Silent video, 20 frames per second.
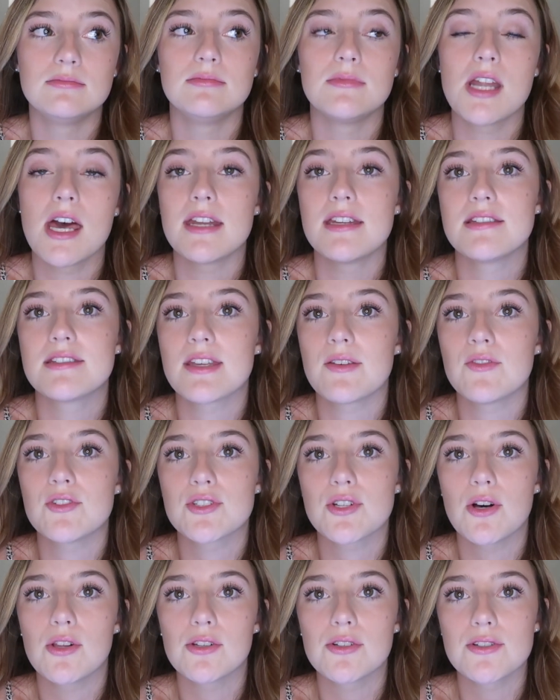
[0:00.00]

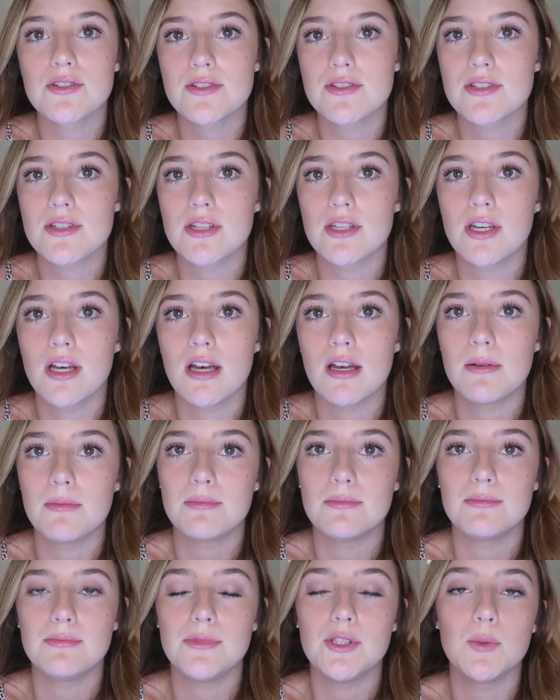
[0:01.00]

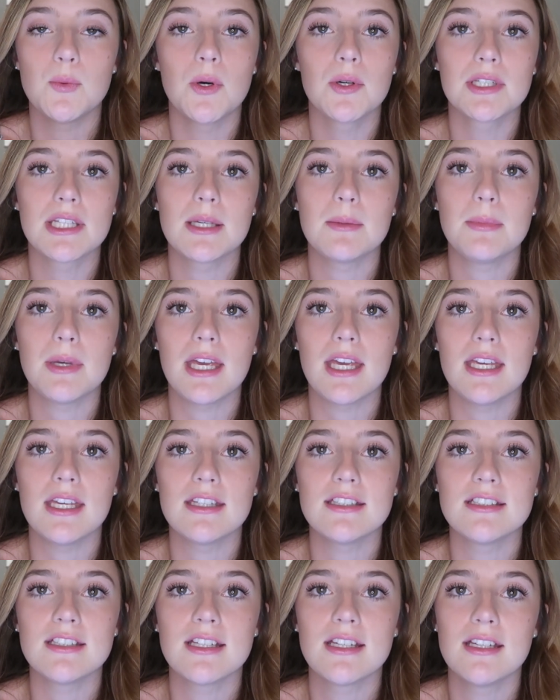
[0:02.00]
$97, you won't get
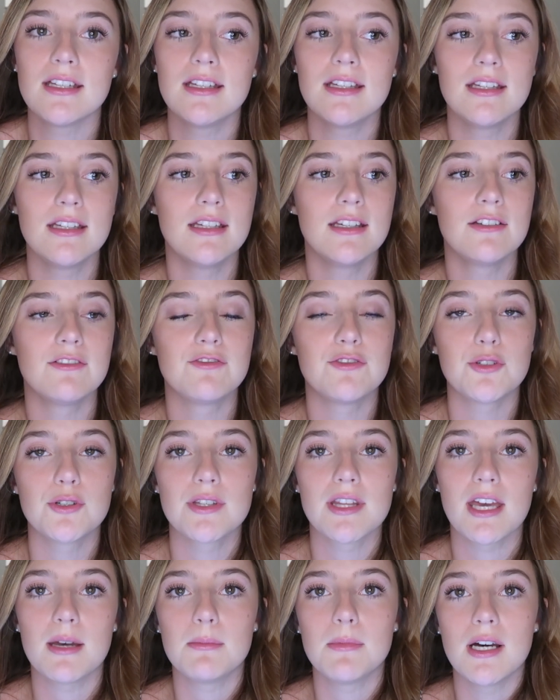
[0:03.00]
paid
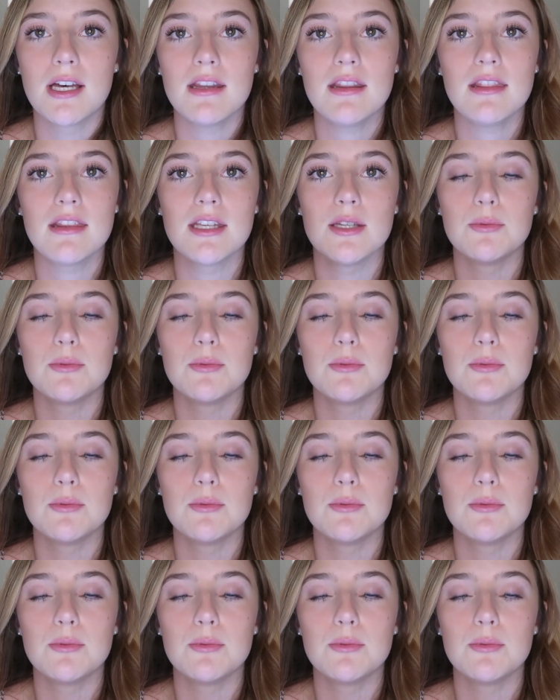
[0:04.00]
for that month.